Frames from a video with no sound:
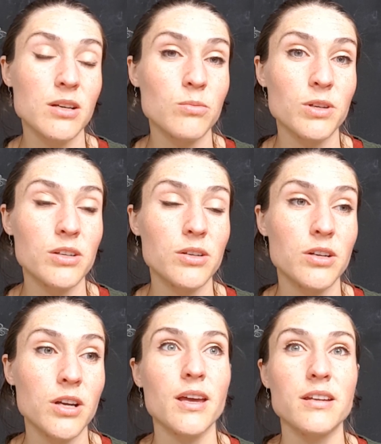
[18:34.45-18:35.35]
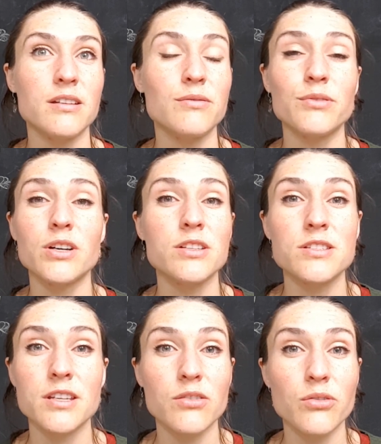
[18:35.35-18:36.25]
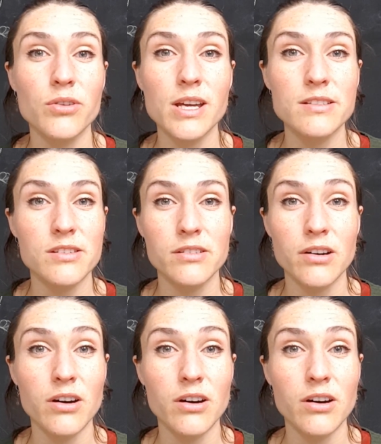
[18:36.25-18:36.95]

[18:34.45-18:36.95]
and we're an advancing race